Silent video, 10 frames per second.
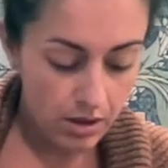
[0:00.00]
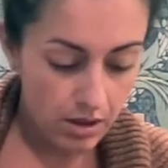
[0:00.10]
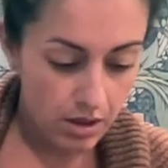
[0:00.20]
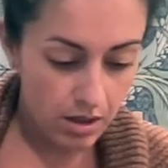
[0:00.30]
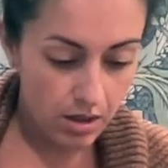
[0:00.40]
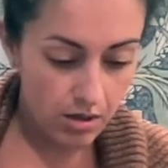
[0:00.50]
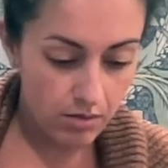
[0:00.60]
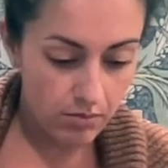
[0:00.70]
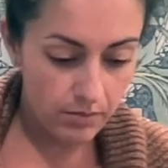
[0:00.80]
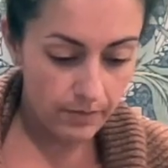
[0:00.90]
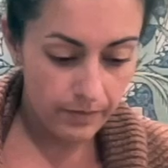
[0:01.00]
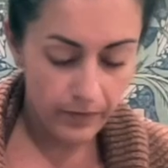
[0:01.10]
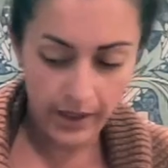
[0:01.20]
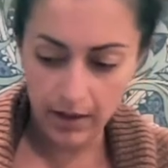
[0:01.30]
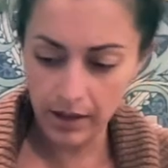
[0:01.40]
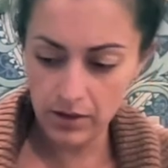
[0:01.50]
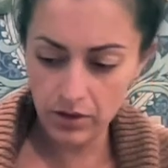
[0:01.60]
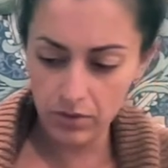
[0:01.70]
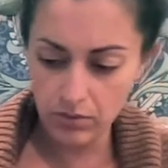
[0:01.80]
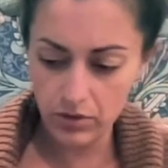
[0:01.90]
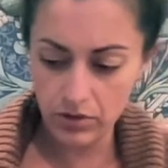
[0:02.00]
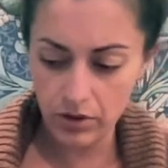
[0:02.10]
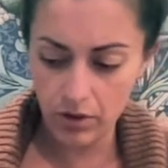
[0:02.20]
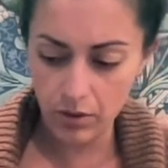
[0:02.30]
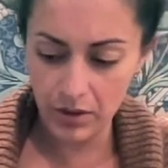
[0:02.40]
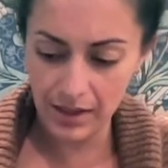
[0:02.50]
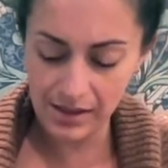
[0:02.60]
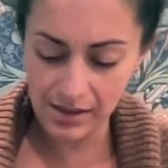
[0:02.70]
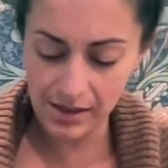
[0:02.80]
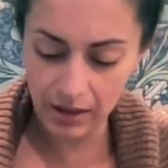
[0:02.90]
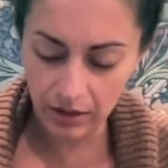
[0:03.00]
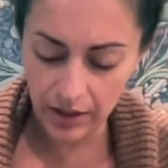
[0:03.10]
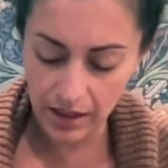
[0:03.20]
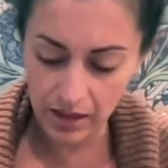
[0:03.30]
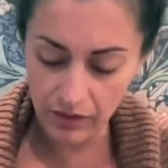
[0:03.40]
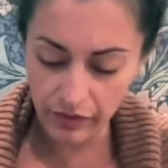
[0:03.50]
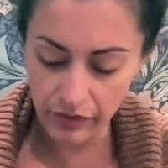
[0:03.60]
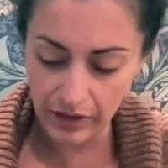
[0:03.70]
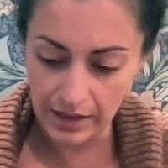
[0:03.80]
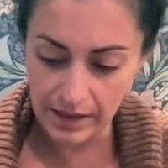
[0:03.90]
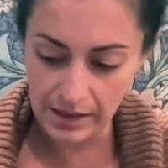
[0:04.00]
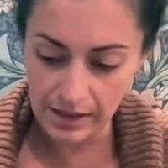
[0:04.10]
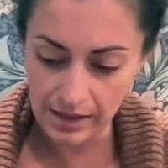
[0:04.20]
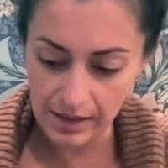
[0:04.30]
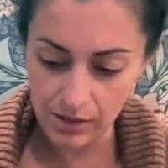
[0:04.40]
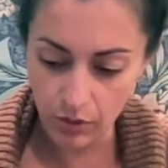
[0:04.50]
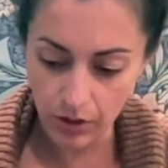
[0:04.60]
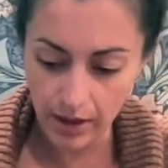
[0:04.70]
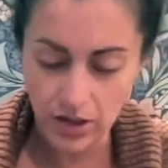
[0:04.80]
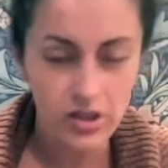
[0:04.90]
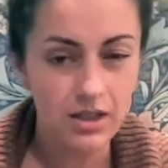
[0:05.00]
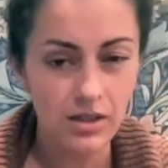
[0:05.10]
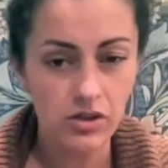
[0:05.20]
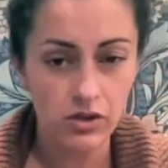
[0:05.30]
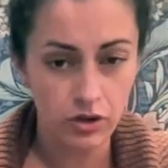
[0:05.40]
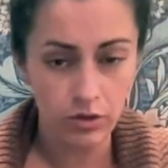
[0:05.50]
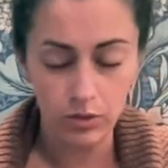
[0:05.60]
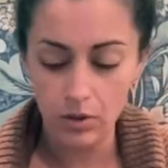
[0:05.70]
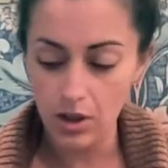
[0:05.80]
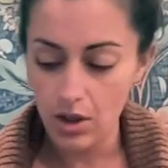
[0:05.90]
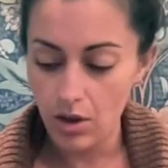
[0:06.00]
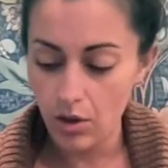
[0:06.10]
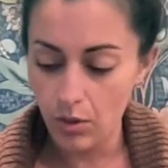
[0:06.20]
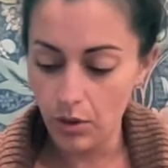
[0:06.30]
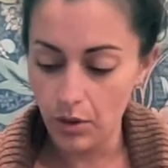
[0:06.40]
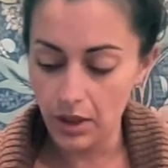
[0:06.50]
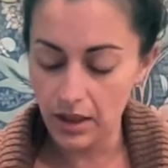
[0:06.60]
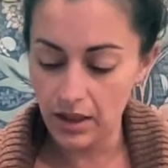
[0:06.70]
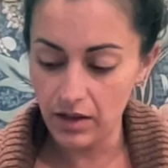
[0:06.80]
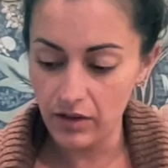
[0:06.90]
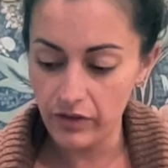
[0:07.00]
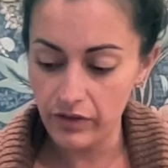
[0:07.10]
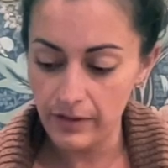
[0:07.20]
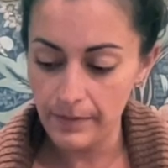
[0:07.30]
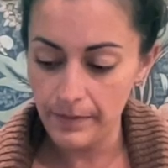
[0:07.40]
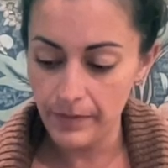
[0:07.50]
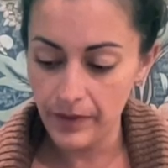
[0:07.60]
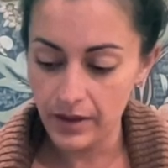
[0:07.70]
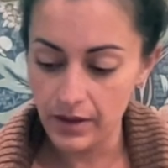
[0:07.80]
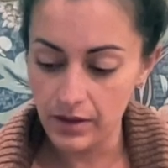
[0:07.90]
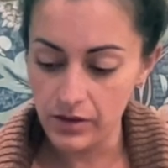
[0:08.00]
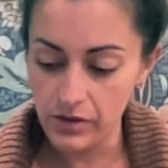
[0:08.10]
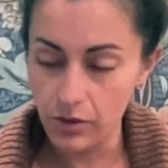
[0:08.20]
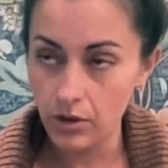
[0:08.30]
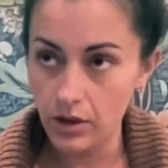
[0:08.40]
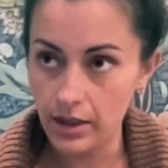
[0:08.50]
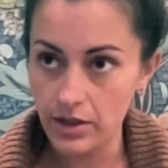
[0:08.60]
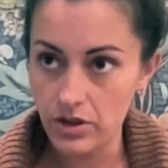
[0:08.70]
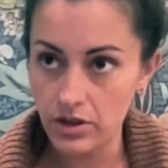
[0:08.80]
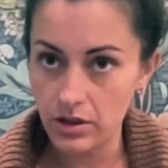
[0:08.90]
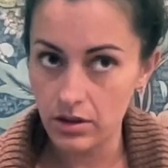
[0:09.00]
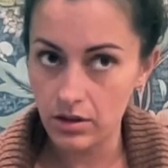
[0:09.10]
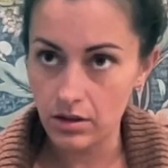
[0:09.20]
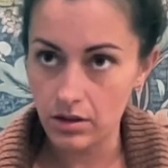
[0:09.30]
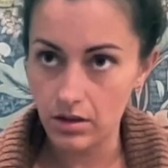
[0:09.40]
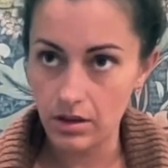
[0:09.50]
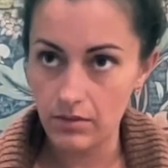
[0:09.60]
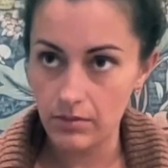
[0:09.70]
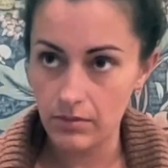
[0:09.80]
Now, I don't know necessarily if this soul connection is new or if the soul connection,